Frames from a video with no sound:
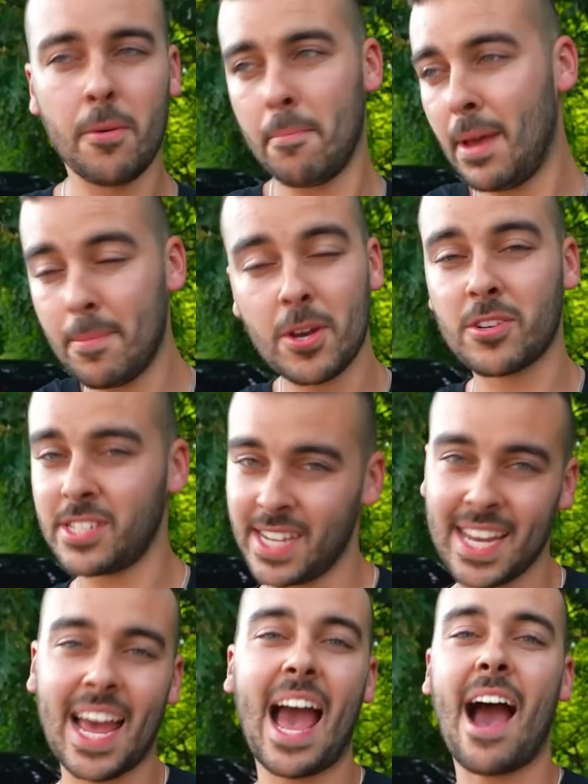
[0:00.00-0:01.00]
maybe are
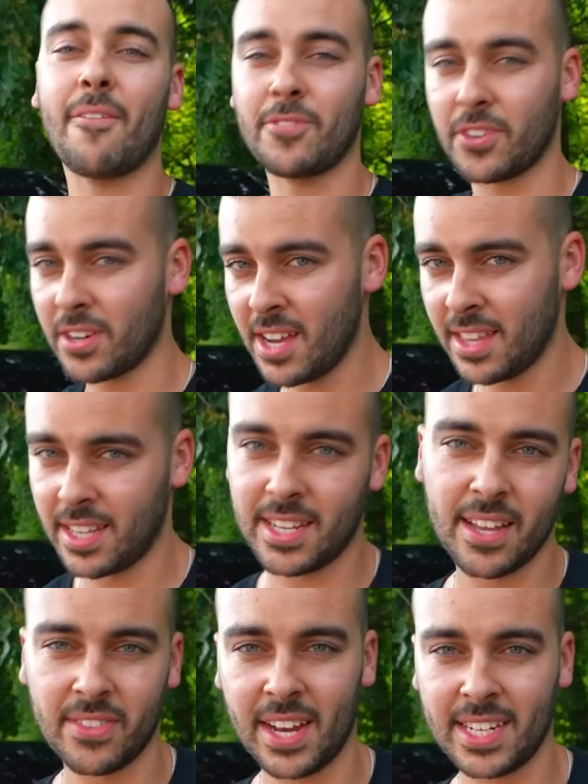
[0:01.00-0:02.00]
seeing it after the
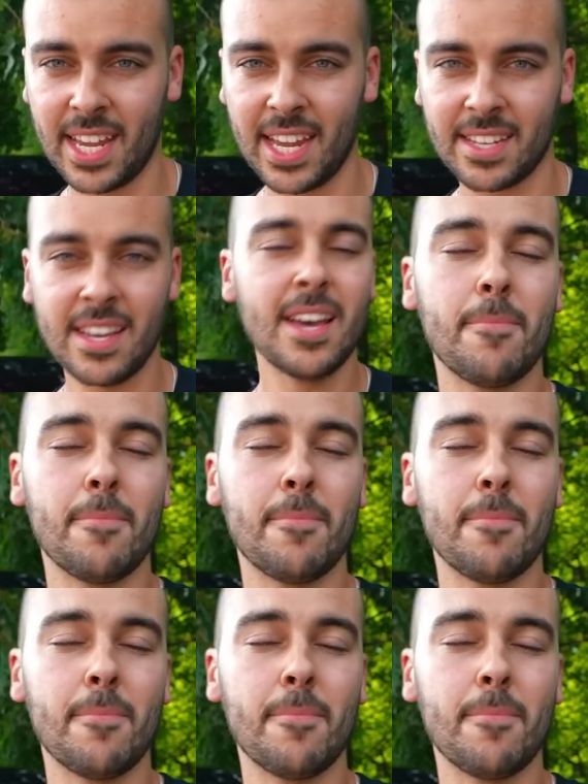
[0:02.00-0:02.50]
deadline date.